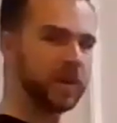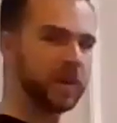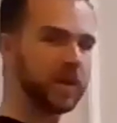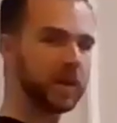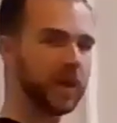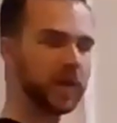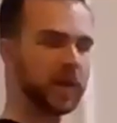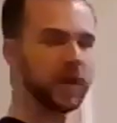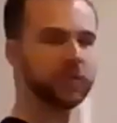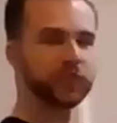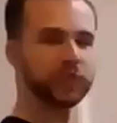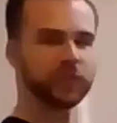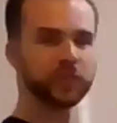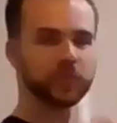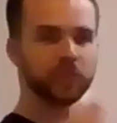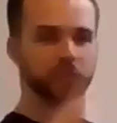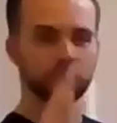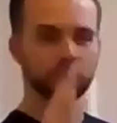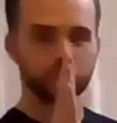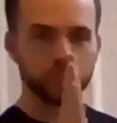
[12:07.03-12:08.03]
and I
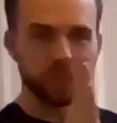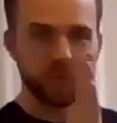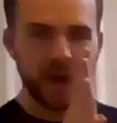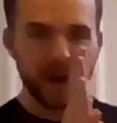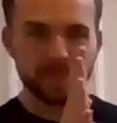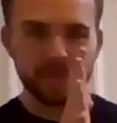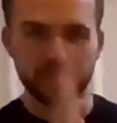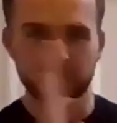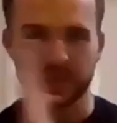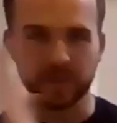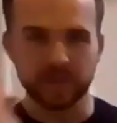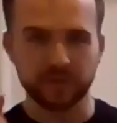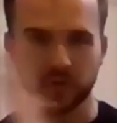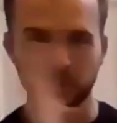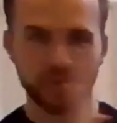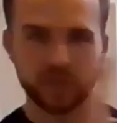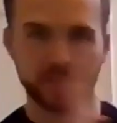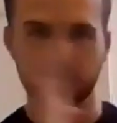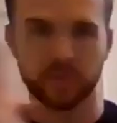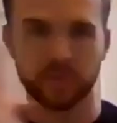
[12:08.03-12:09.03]
just rapidly
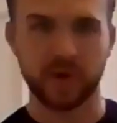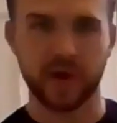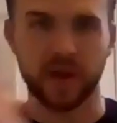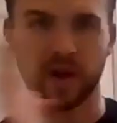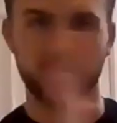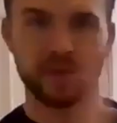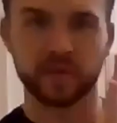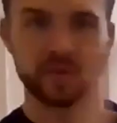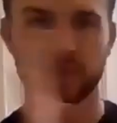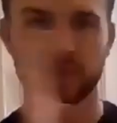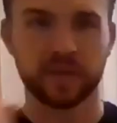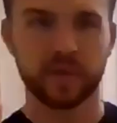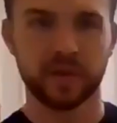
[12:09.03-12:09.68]
turn them around